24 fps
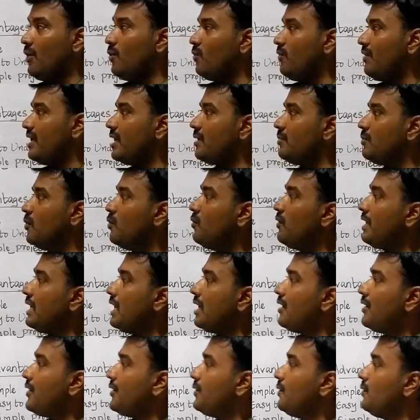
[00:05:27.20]
Now we are
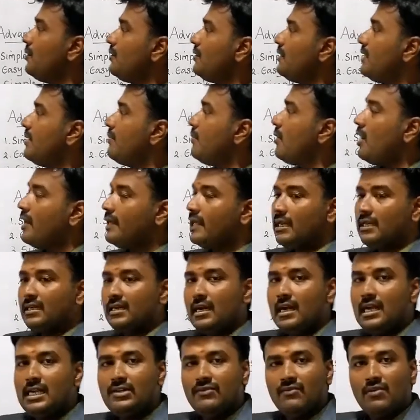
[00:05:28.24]
moving on to the model
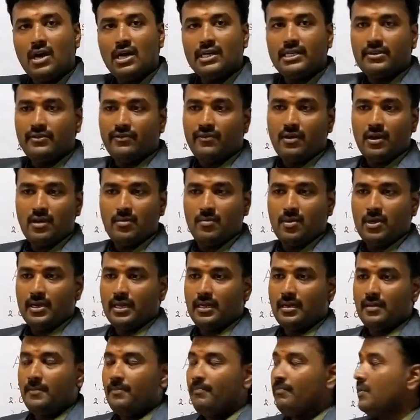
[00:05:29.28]
called Waterfall
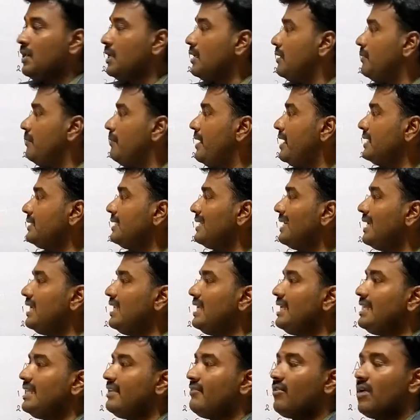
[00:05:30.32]
Model.
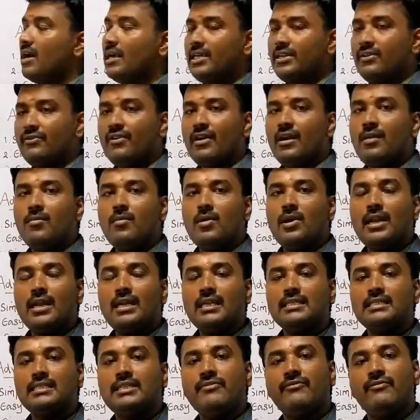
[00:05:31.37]
Basically, the Waterfall
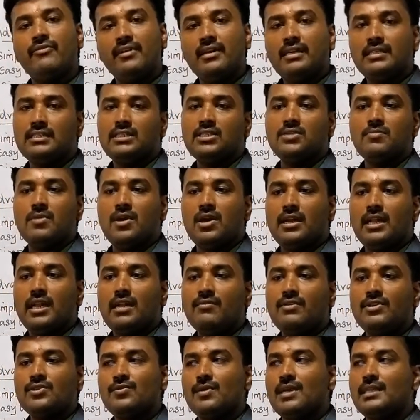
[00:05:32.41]
Model is the first
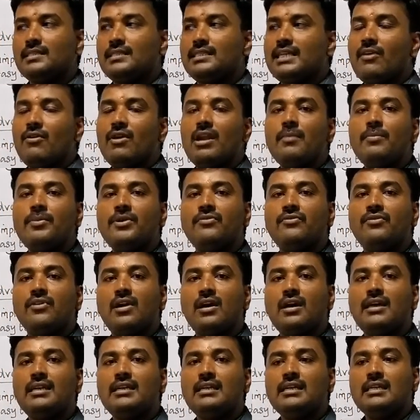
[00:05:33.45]
model which was developed
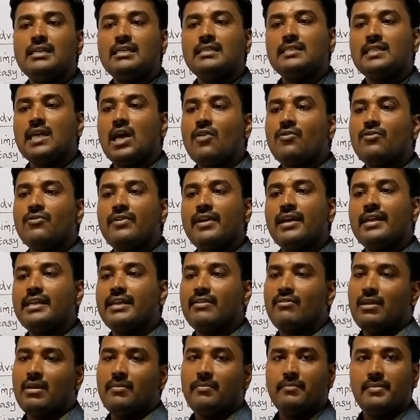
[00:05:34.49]
for software
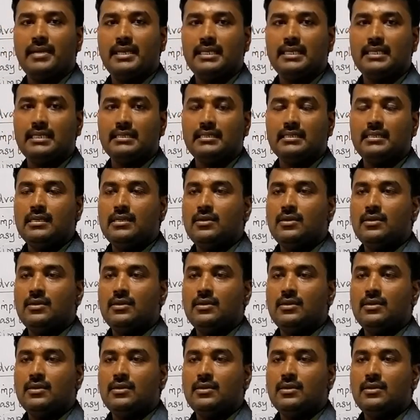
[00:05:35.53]
development.